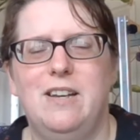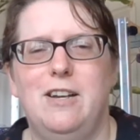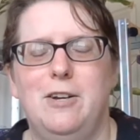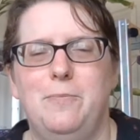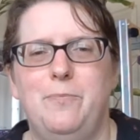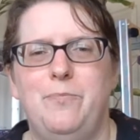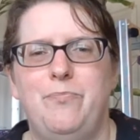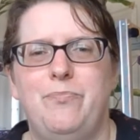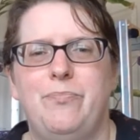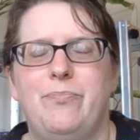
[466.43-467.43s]

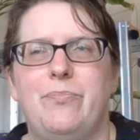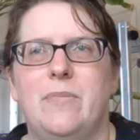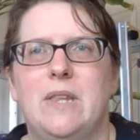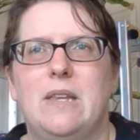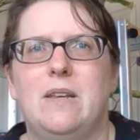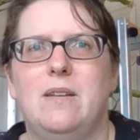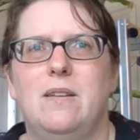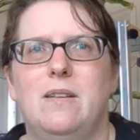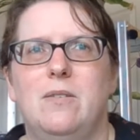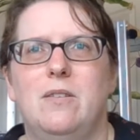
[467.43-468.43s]

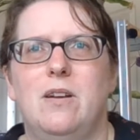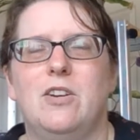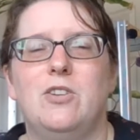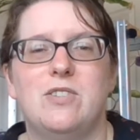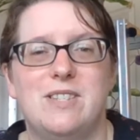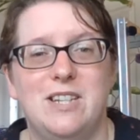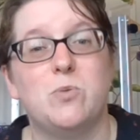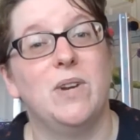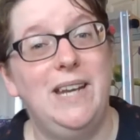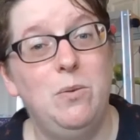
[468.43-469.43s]
I couldn't
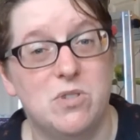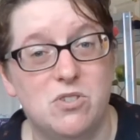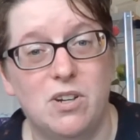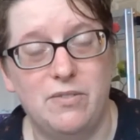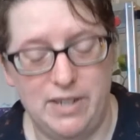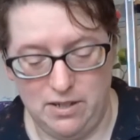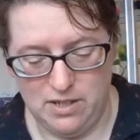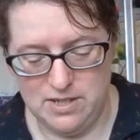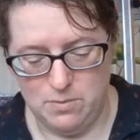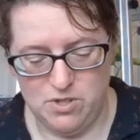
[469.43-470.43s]
stitch while he was driving
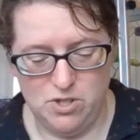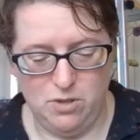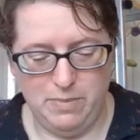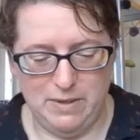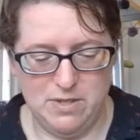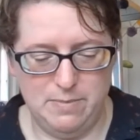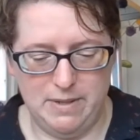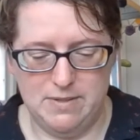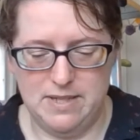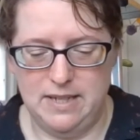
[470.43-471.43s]
because it was too
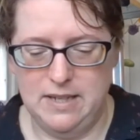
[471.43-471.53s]
bouncy.